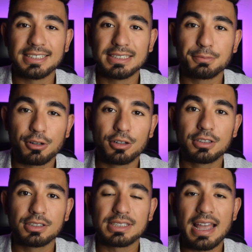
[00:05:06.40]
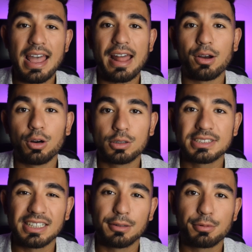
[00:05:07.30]
these produce at
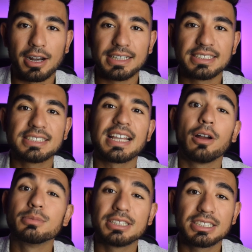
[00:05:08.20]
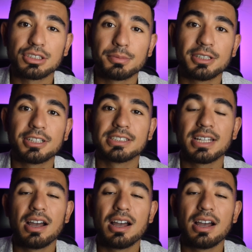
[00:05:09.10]
wholesale prices from distributors